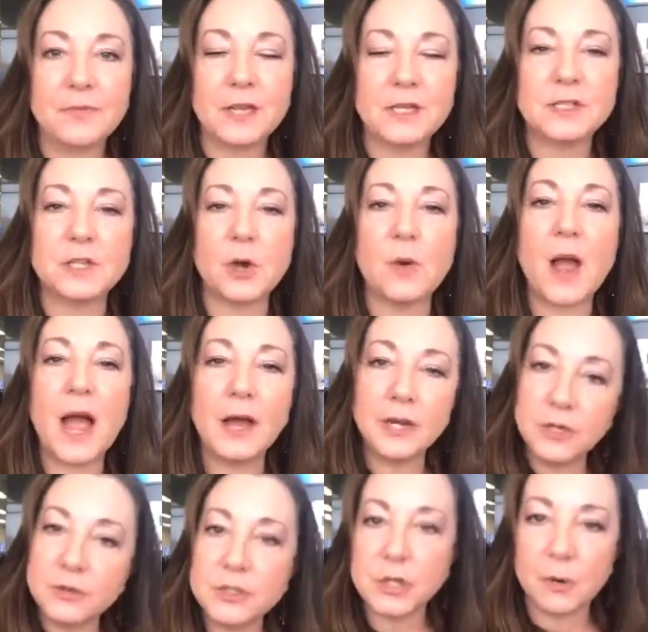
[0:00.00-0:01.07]
So how
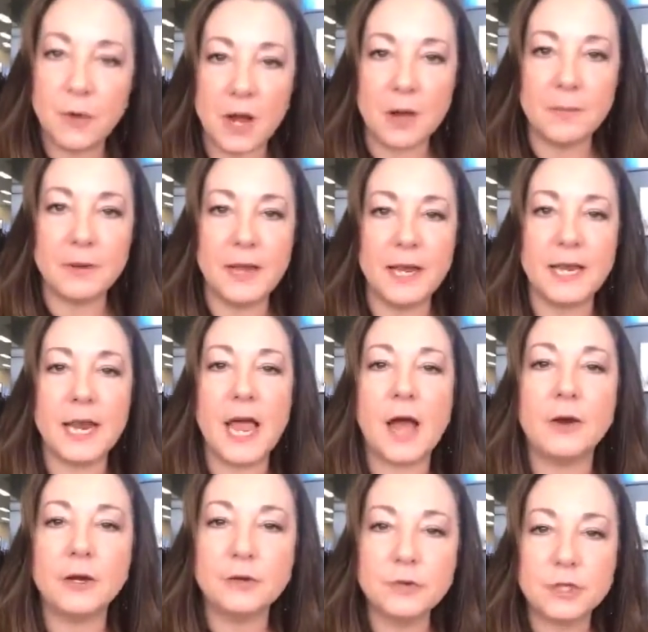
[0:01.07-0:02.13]
do you show up? And
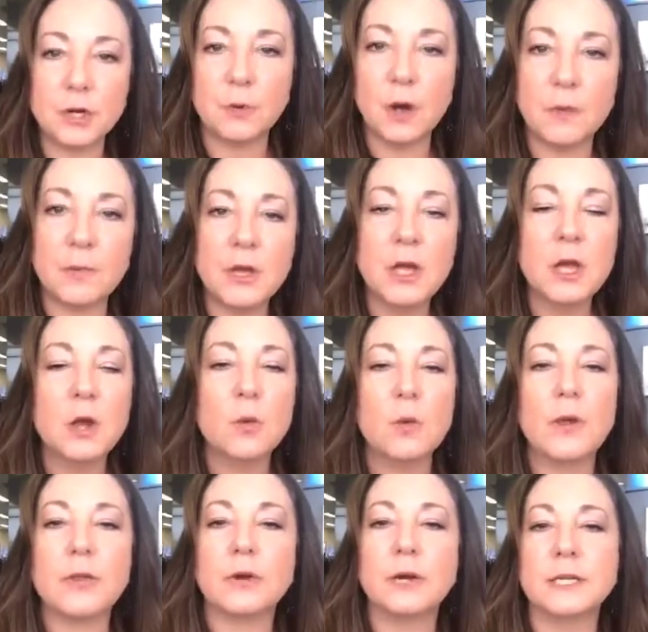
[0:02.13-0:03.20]
how do you show up,
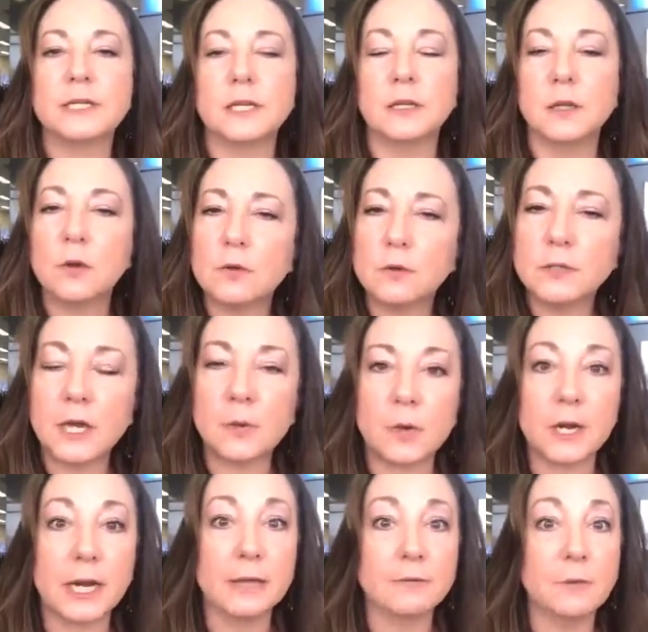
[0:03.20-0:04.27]
whether it's in local
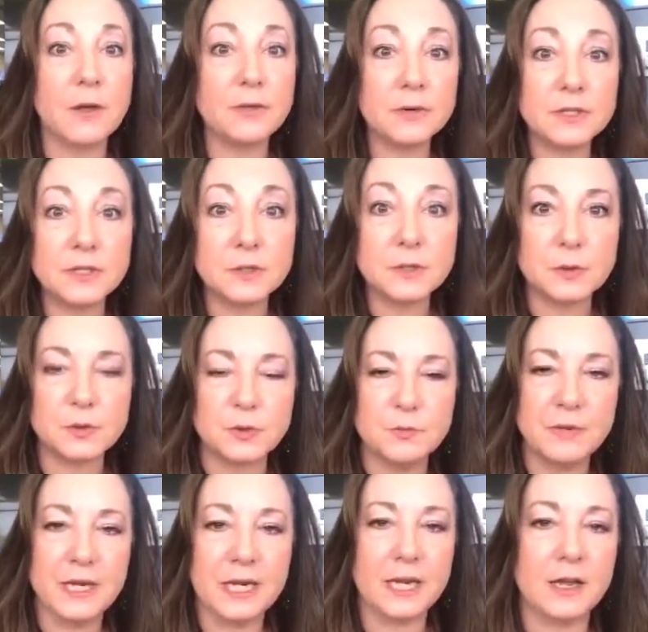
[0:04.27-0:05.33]
networking, whether it's on social
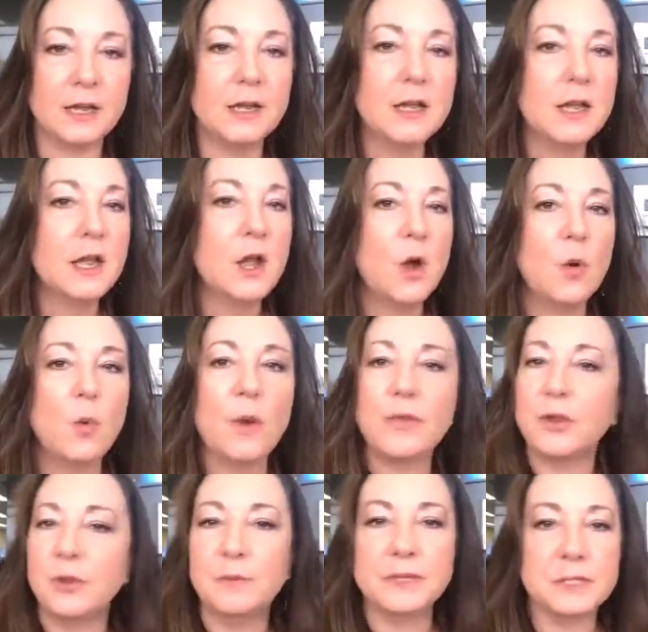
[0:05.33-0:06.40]
media,
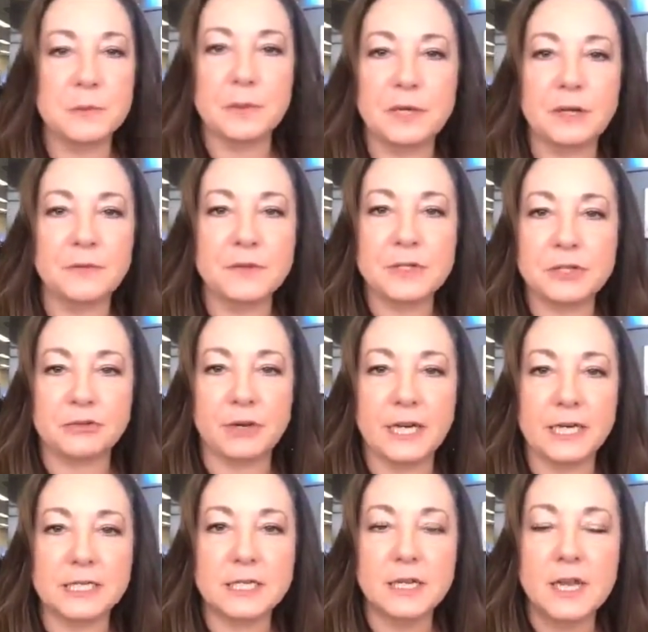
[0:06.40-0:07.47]
whether you meet somebody on the
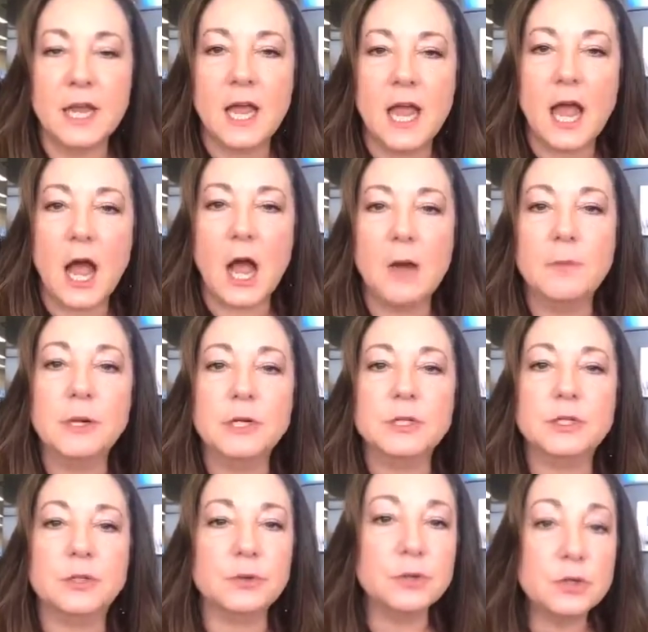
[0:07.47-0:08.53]
street?
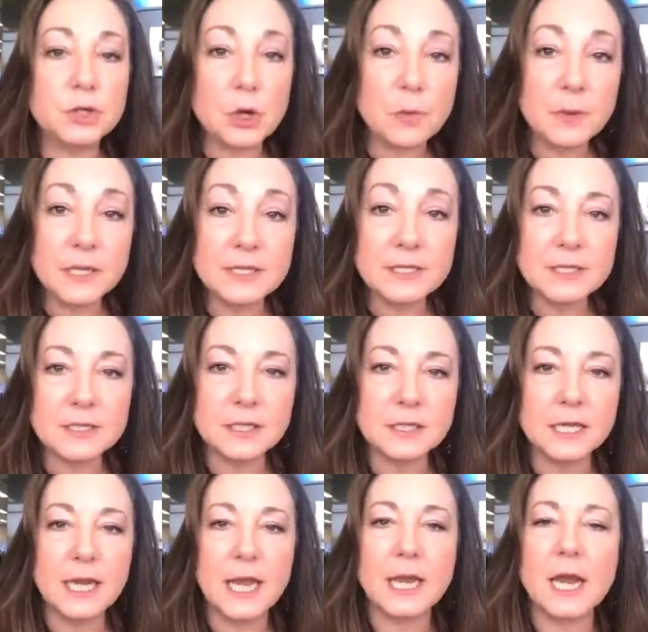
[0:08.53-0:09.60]
Do you show up
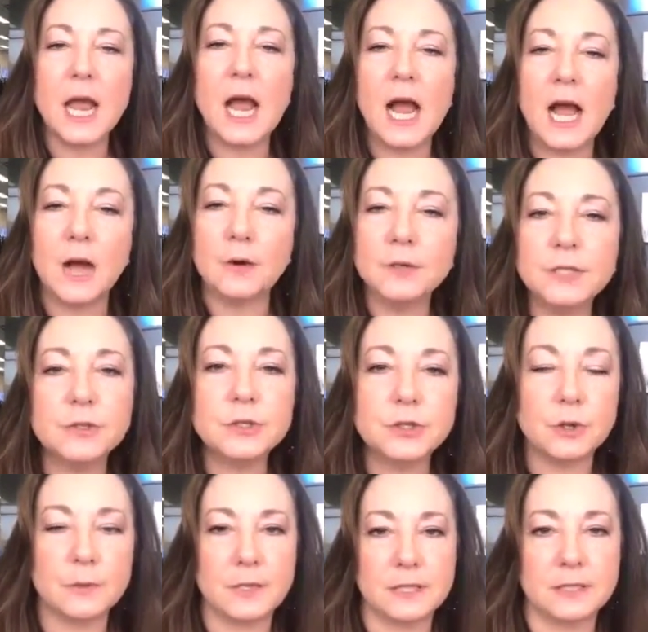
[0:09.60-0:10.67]
consistently, and how do you
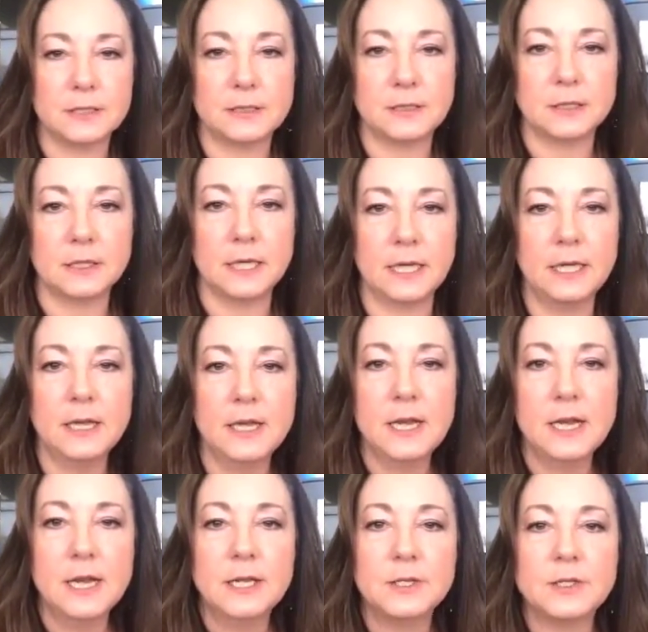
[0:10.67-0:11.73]
show up consistently?
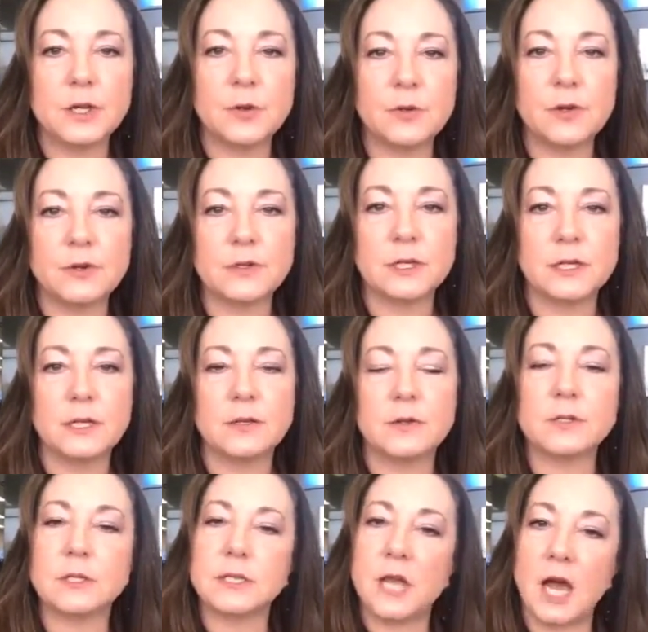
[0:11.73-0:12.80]
So there's
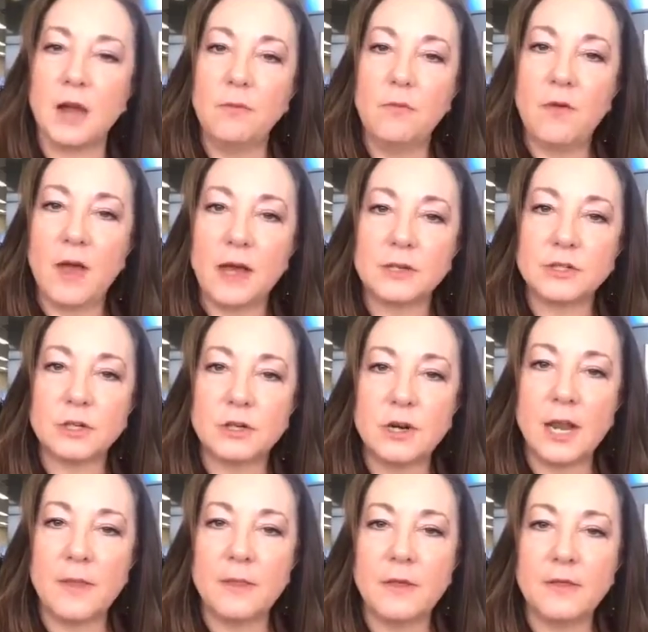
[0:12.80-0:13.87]
a time
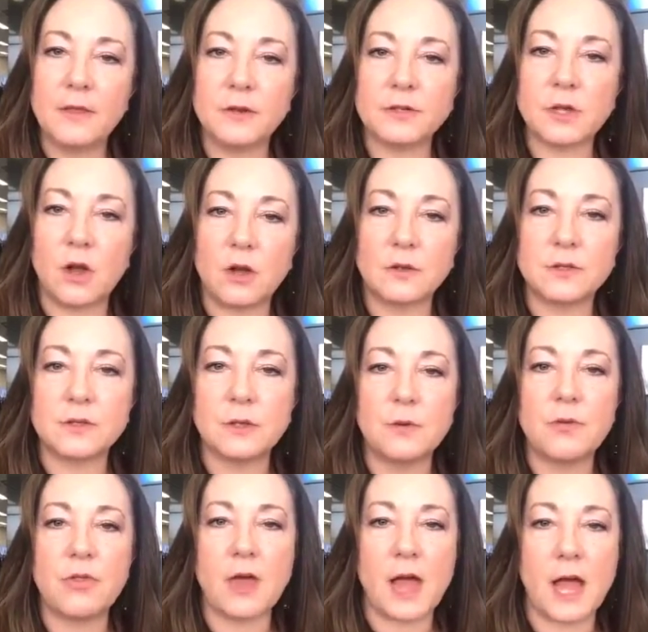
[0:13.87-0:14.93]
factor, and then there's
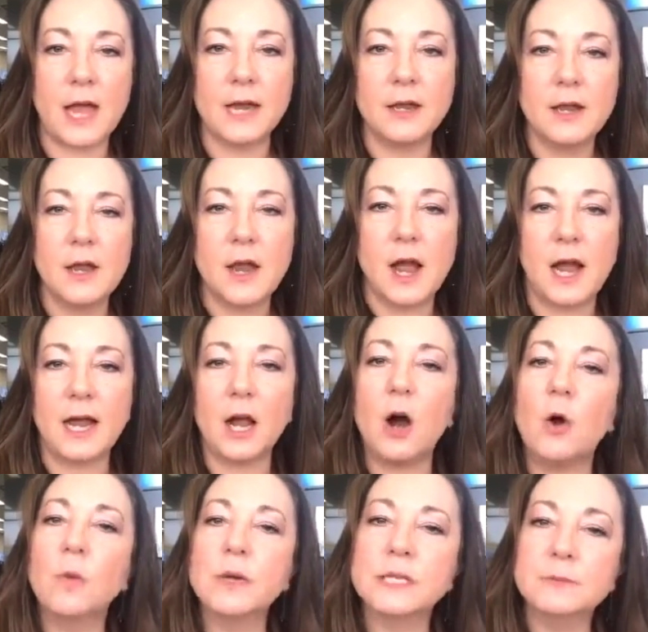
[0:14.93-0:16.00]
also that I
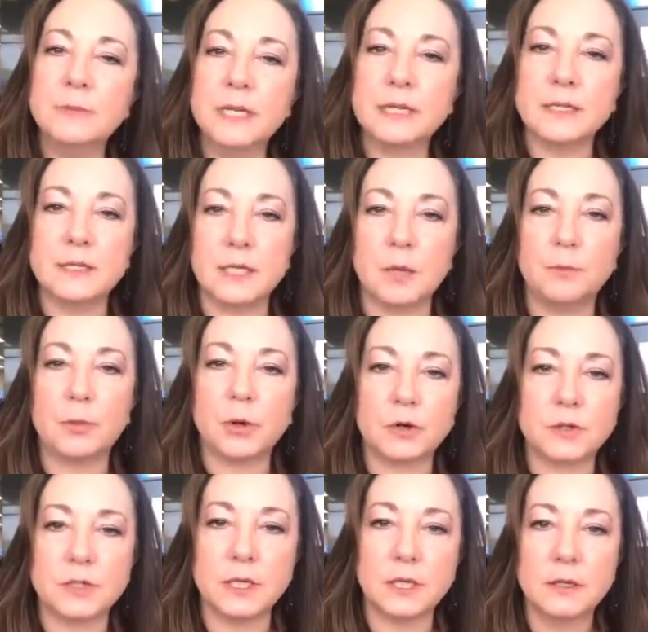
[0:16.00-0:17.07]
always meet the same
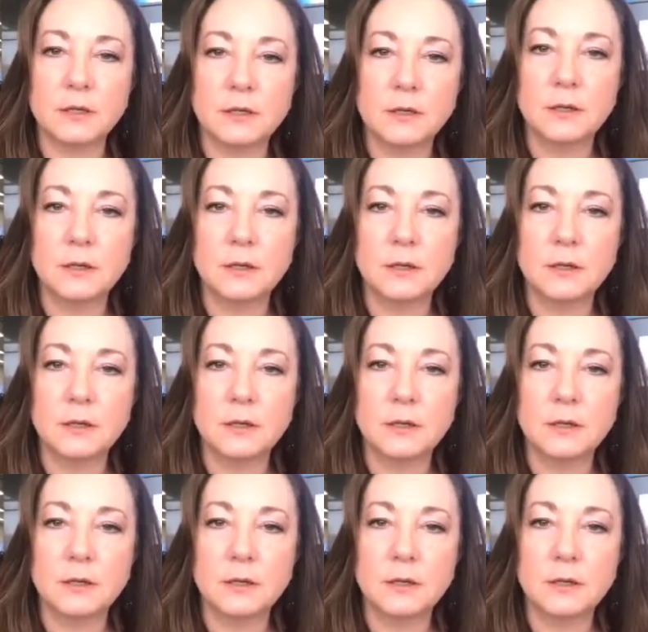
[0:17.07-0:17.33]
person.